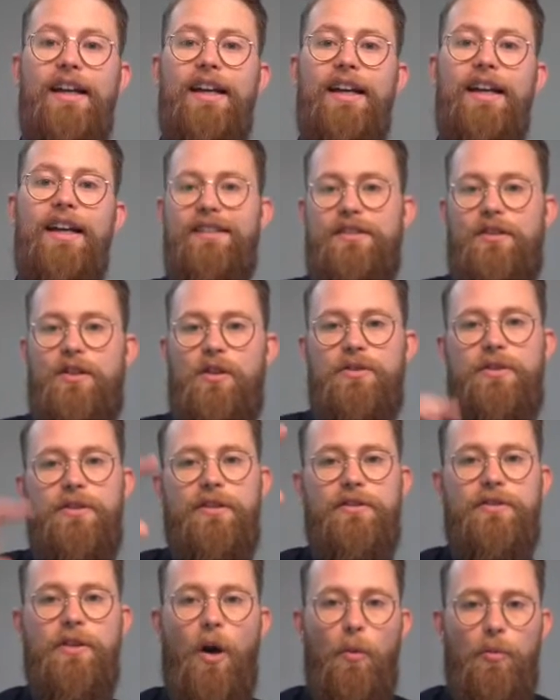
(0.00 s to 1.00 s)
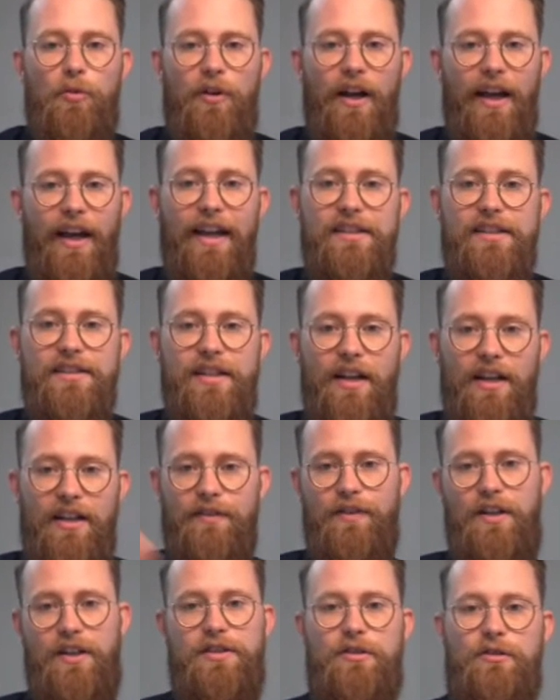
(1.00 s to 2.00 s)
let's go to the top right-hand side
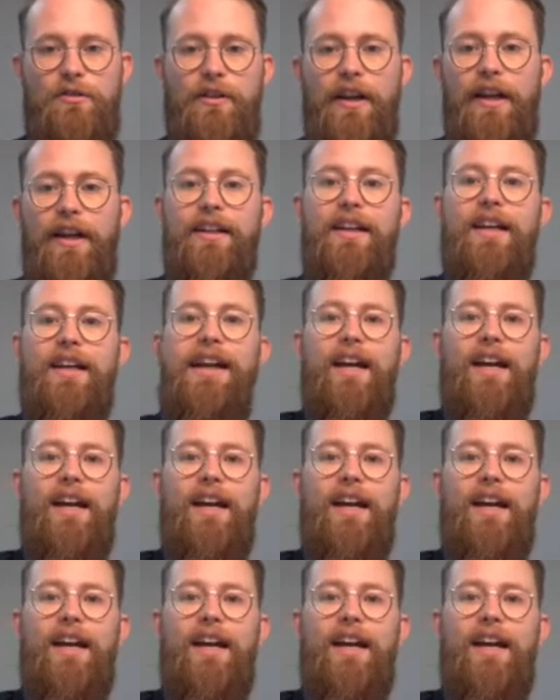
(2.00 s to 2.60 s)
of our screen,